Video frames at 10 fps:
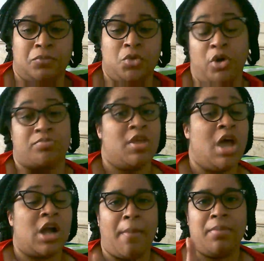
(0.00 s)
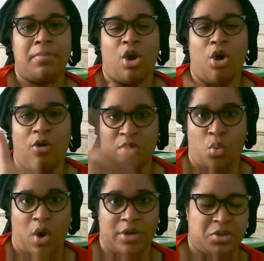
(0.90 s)
Who knows? Comment below if you
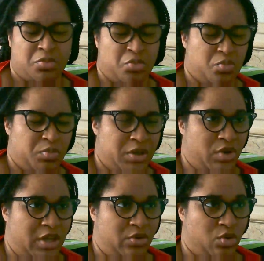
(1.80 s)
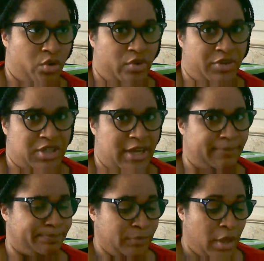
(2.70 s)
want to me to read Lord of the Rings again.
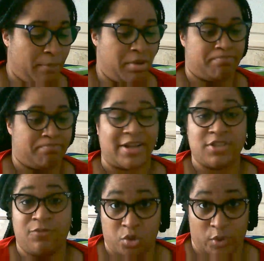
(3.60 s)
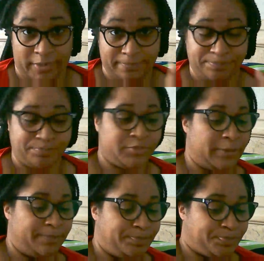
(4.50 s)
But back to Fourth Wing. So